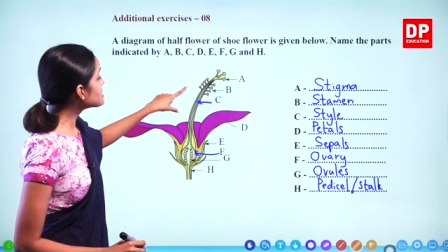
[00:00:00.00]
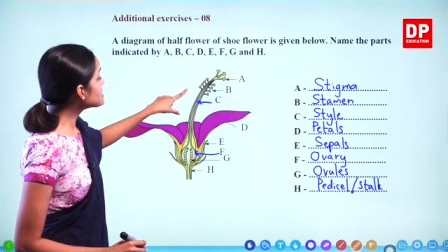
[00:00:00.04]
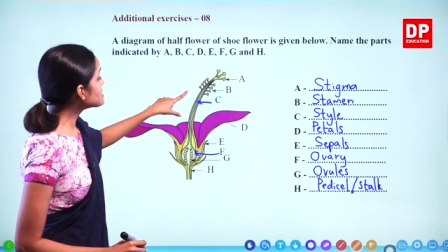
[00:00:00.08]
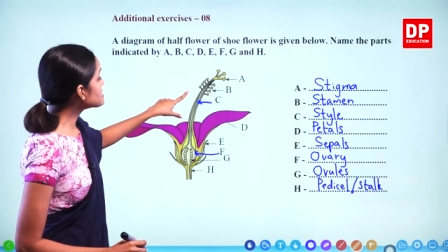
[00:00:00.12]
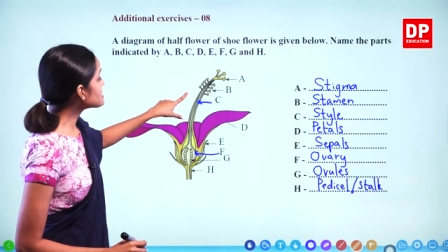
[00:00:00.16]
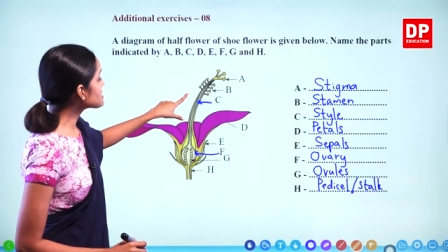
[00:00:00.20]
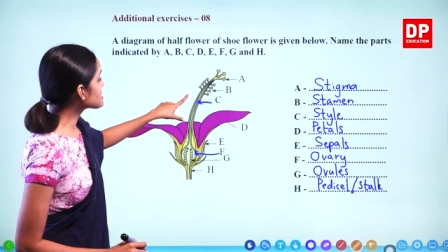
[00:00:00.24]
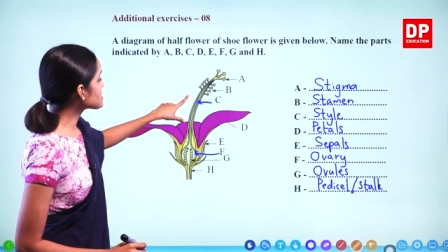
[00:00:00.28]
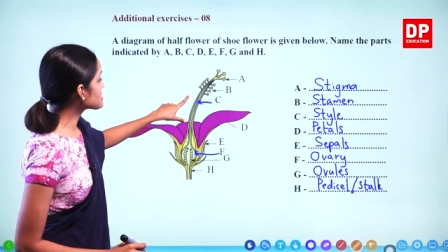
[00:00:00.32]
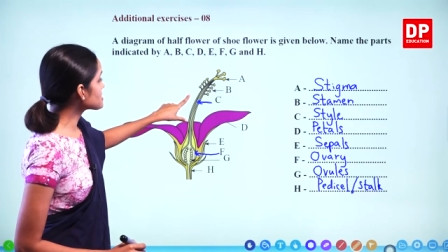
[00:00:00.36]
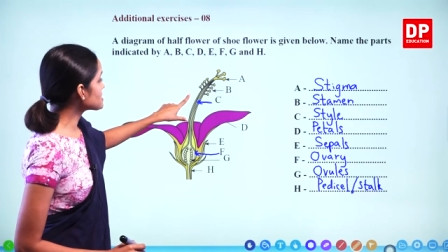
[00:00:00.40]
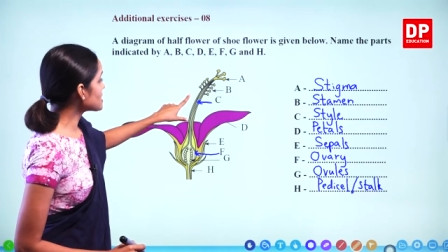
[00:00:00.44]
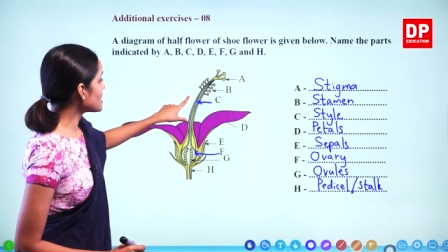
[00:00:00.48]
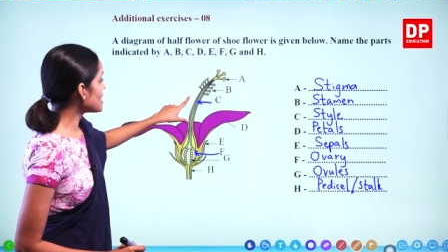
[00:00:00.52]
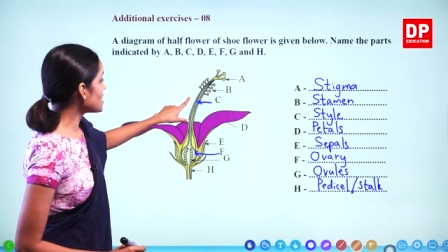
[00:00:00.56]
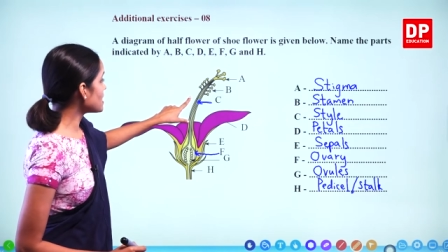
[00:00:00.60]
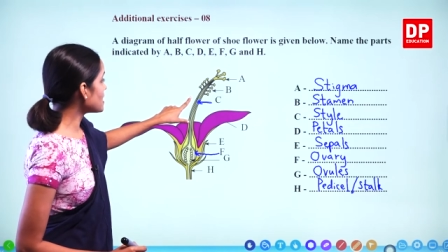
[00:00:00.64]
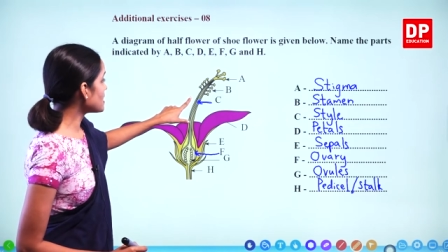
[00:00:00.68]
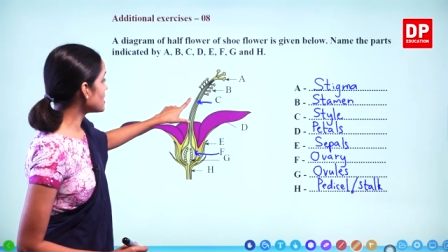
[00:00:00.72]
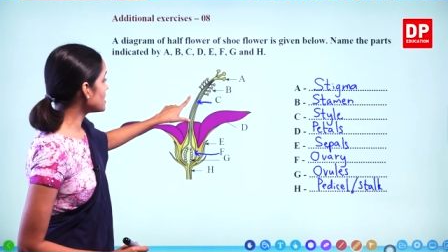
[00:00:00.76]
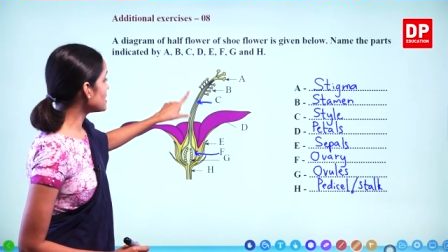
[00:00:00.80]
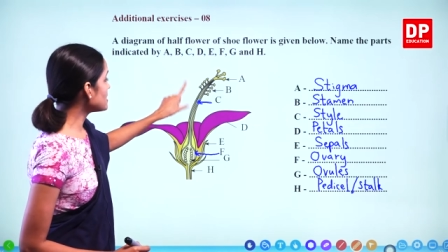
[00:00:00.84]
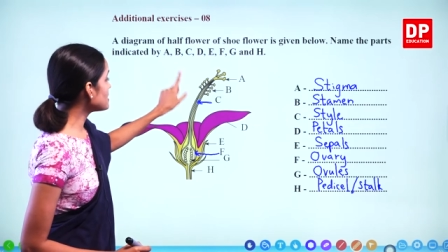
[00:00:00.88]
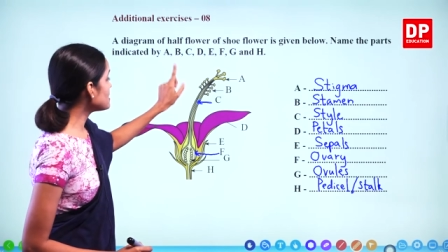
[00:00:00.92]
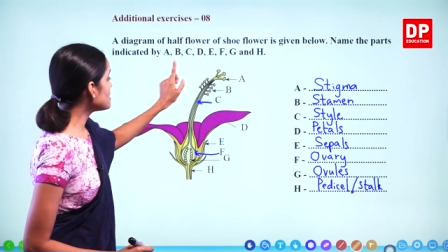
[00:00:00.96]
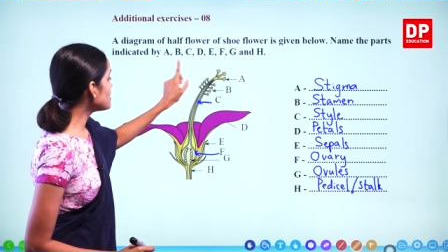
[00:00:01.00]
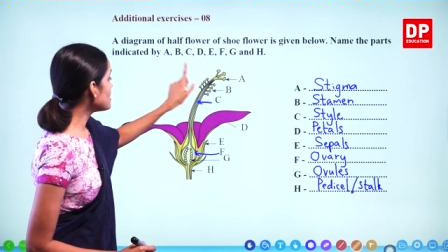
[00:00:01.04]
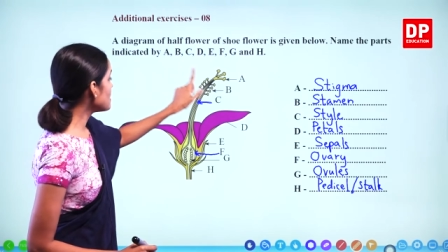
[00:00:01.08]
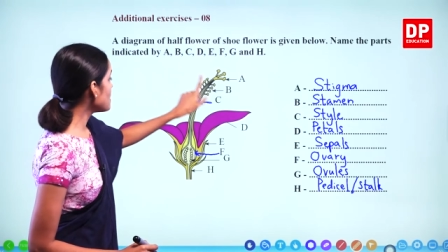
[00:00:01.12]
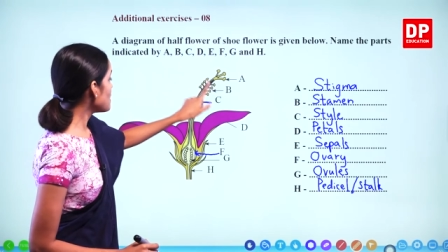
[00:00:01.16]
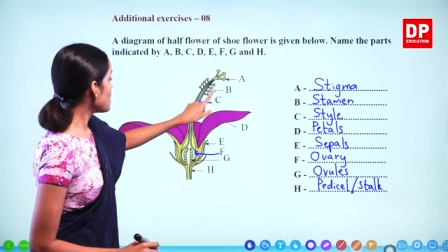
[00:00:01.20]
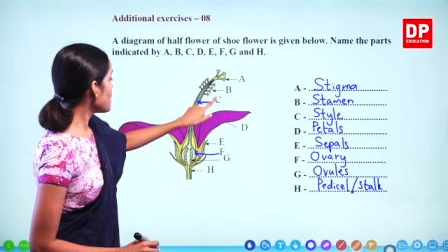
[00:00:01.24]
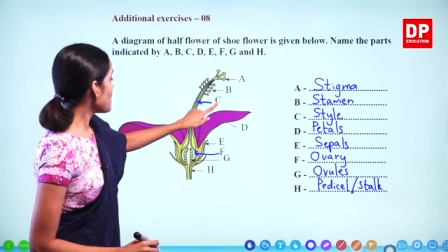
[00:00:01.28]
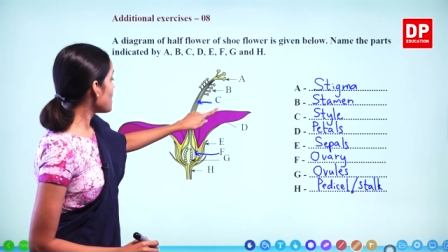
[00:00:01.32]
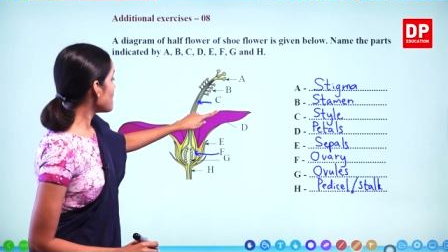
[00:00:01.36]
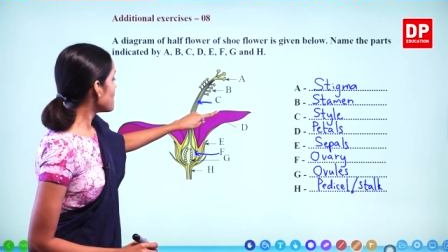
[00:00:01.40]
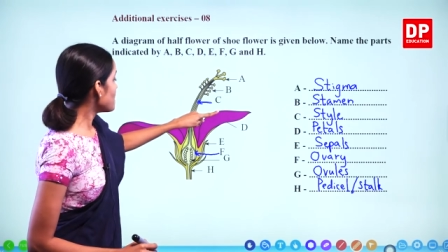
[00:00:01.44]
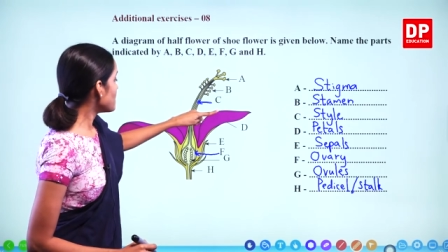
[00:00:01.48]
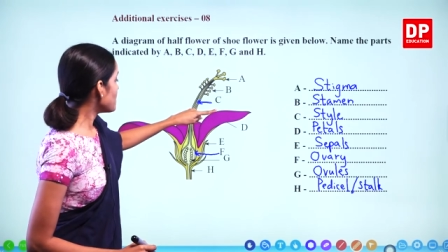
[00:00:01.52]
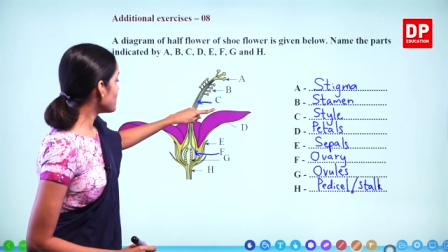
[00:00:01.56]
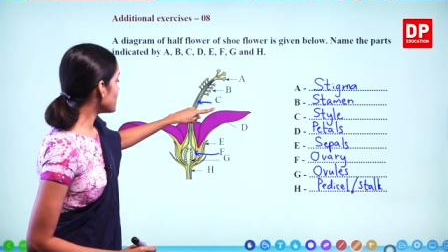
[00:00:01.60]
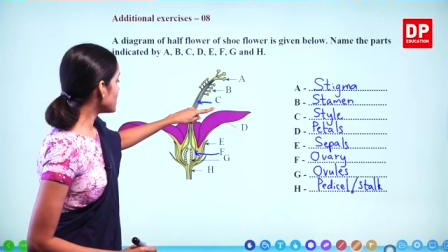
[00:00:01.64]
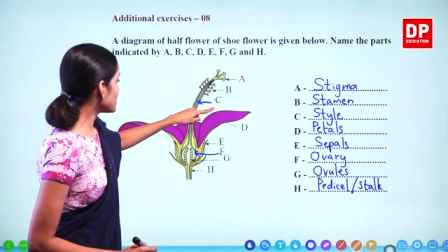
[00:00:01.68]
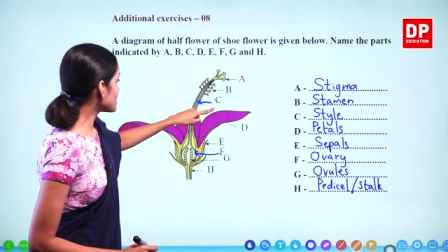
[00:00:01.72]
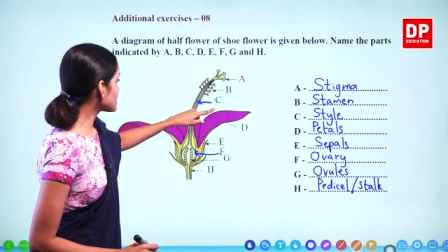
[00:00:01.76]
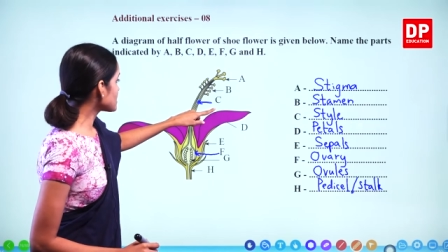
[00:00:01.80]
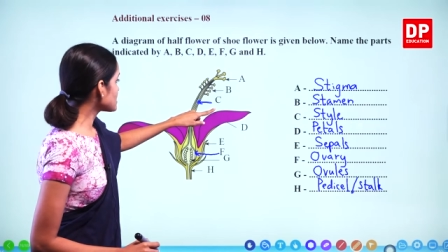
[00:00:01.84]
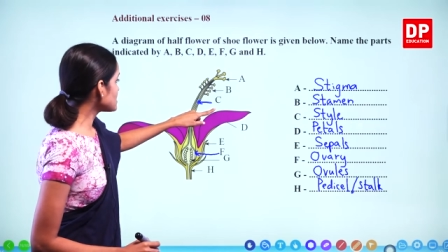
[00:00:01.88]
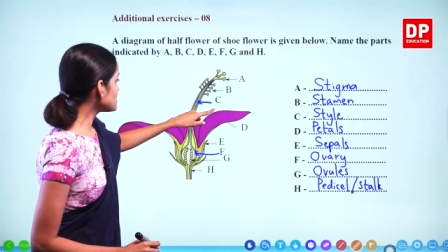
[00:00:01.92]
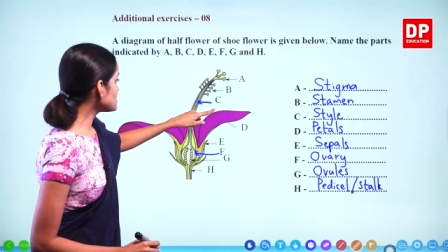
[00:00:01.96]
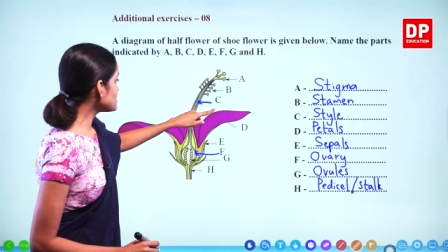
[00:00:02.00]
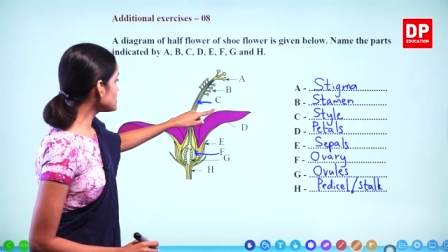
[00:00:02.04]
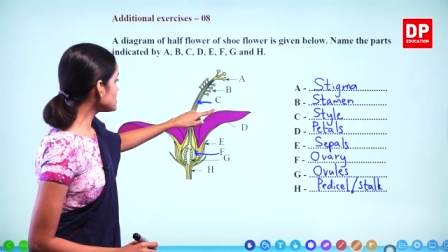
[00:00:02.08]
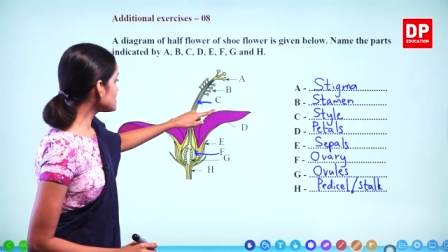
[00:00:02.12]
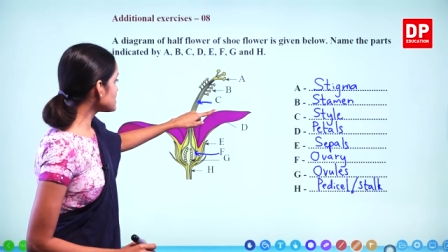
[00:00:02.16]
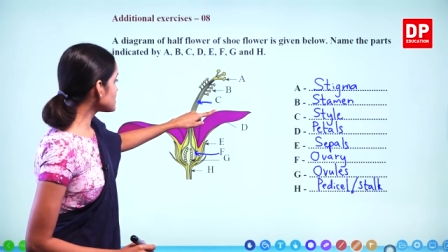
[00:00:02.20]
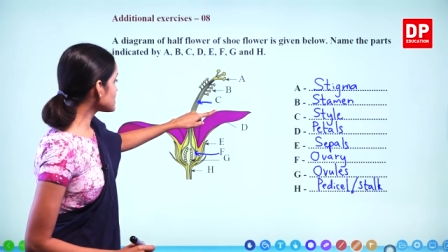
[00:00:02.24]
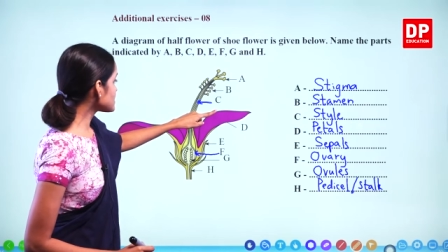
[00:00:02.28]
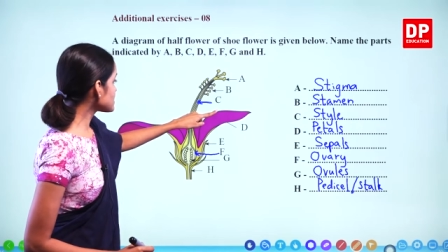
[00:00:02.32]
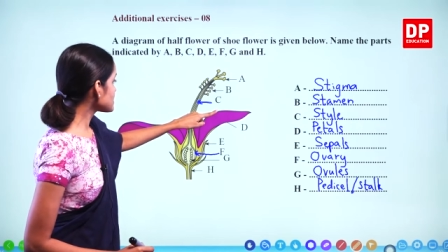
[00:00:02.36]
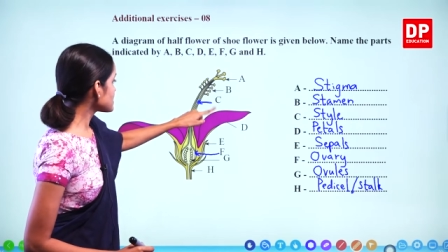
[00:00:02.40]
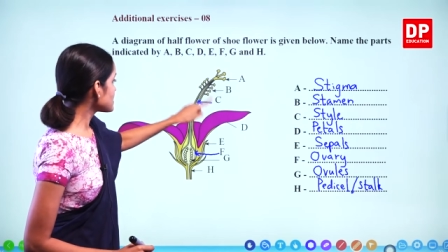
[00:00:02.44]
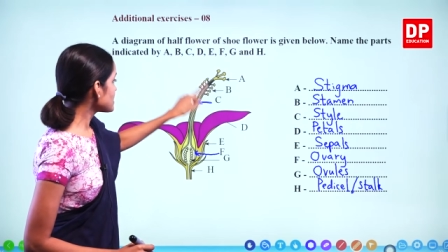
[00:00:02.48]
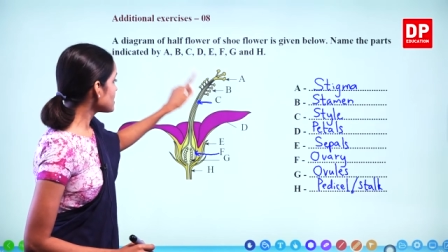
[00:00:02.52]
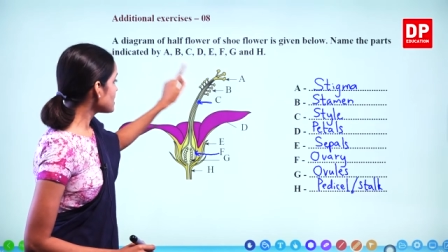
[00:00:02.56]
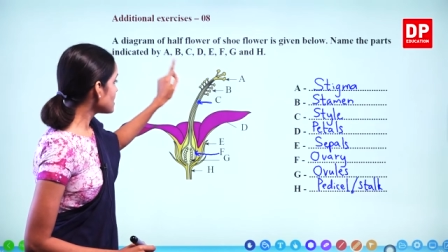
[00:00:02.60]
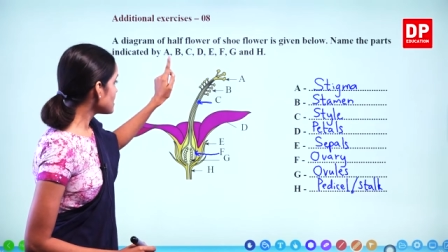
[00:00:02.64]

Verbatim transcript: style, petals,